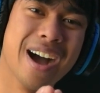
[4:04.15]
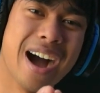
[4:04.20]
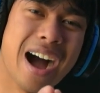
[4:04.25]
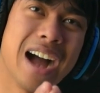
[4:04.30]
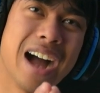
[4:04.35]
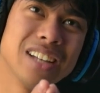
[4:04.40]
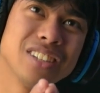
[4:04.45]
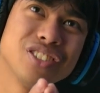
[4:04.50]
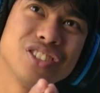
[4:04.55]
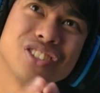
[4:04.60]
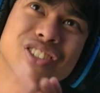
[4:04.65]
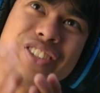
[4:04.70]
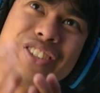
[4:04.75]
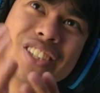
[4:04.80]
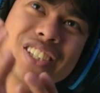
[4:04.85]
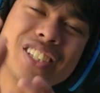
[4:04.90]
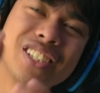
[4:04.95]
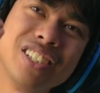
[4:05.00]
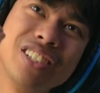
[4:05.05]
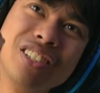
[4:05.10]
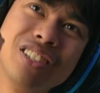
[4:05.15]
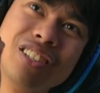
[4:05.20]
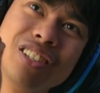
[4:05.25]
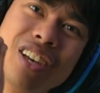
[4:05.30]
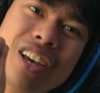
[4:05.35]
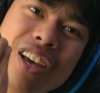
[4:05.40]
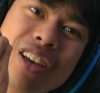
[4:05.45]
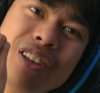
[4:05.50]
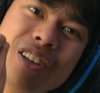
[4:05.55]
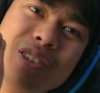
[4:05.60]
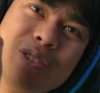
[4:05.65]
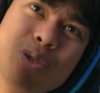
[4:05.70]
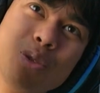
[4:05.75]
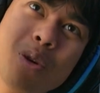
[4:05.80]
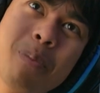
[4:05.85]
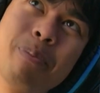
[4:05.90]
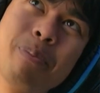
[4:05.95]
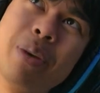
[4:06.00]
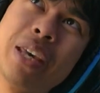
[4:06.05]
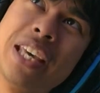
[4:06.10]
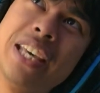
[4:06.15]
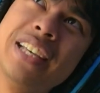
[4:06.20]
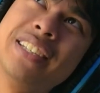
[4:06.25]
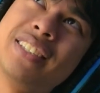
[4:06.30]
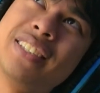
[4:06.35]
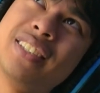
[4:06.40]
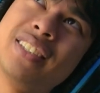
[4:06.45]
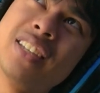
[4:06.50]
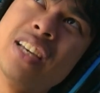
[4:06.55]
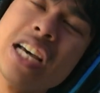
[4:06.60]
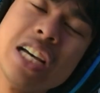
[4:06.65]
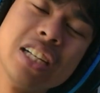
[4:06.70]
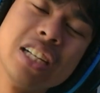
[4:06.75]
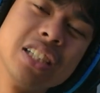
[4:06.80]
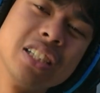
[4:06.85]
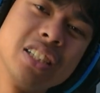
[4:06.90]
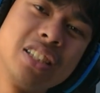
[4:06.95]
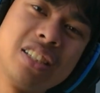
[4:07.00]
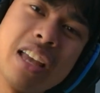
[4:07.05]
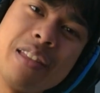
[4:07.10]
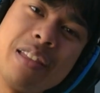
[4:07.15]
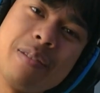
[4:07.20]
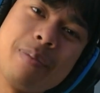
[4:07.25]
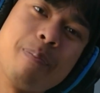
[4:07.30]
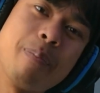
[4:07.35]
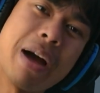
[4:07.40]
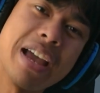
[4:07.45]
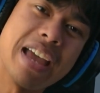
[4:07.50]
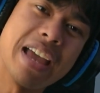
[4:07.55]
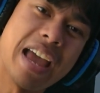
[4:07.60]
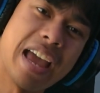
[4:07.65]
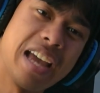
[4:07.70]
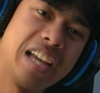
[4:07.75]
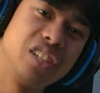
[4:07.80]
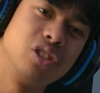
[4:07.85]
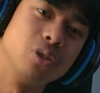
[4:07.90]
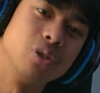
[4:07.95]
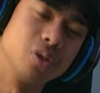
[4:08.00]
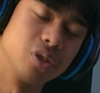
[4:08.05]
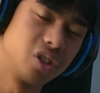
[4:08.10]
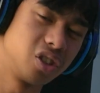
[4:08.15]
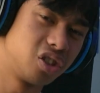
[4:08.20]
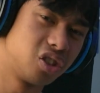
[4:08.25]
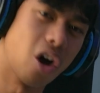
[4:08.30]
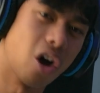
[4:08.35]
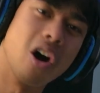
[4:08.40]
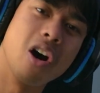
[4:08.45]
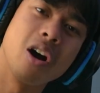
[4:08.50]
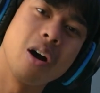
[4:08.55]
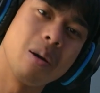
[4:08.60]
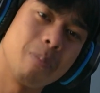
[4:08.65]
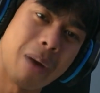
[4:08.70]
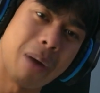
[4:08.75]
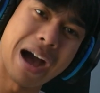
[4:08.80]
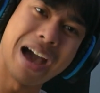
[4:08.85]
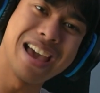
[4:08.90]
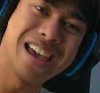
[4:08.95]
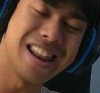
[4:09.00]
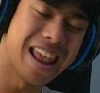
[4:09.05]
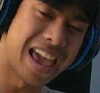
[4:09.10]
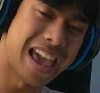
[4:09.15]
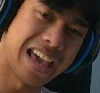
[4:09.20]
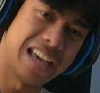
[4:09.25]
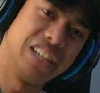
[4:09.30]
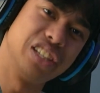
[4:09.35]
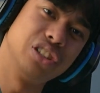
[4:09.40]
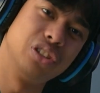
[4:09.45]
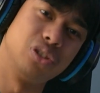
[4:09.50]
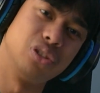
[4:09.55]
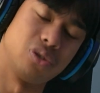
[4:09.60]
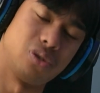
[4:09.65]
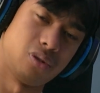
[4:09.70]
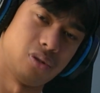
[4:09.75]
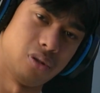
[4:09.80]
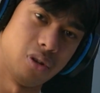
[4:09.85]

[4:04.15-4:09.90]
I just listened to a piece sent by angel, sung by an angel.